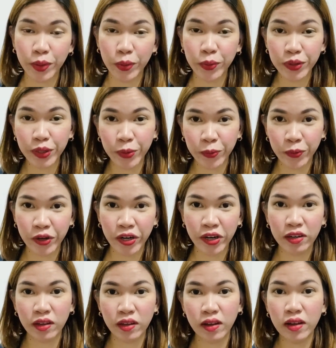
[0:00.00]
only
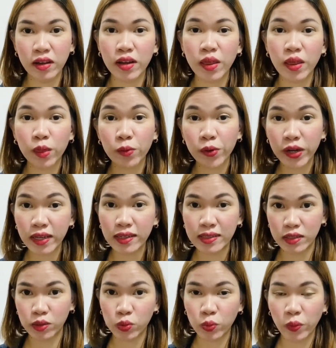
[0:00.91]
work 3
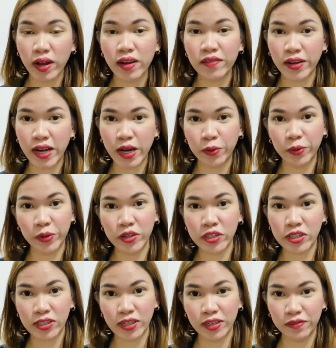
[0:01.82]
12-hour
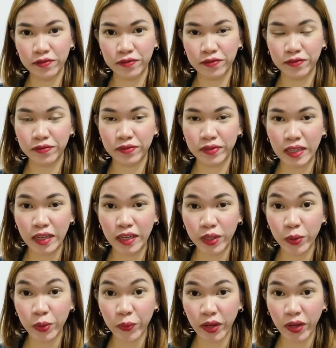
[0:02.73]
shifts
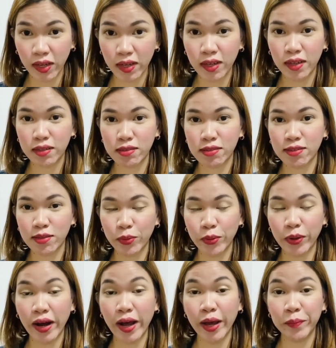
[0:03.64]
in a week,
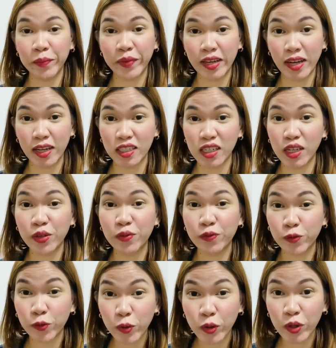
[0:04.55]
so I'm getting
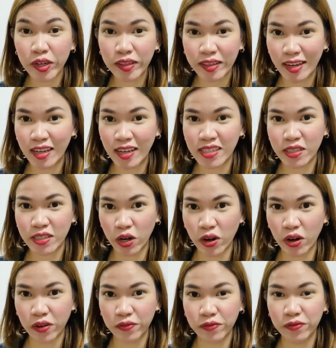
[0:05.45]
4 days
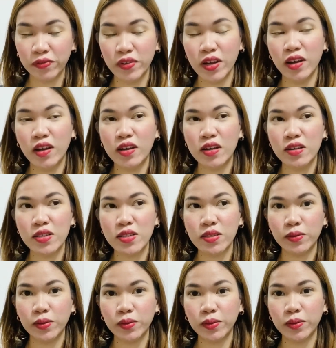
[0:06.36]
off.
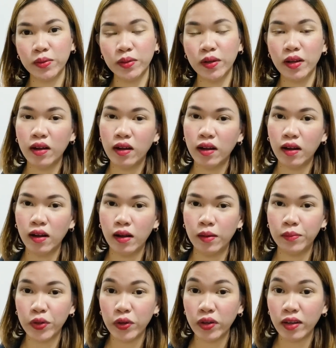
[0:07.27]
So
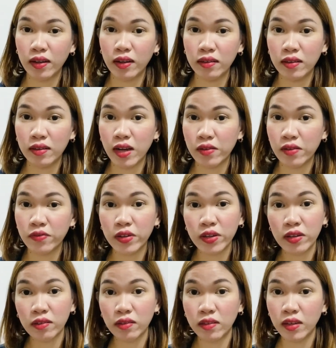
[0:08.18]
you can
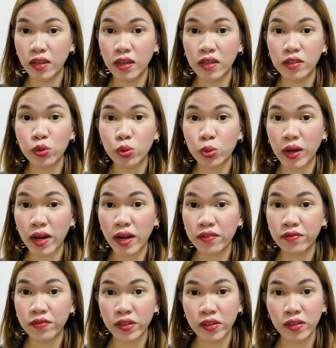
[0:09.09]
definitely
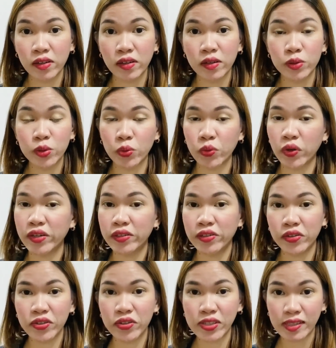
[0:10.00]
travel to
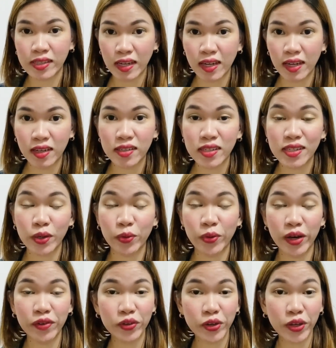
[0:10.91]
other states.
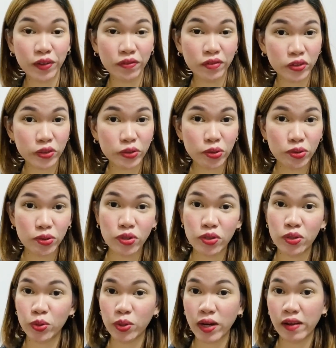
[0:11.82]
However, if you choose
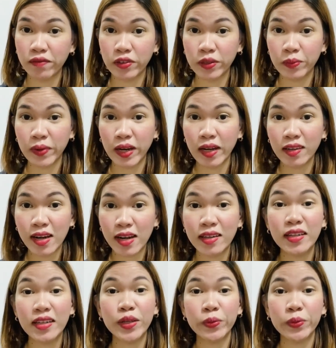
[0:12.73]
to travel by
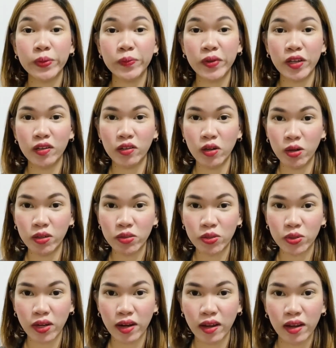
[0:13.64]
land, it will be a long
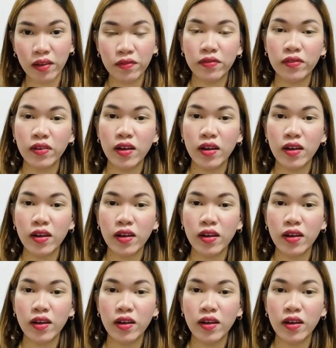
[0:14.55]
drive.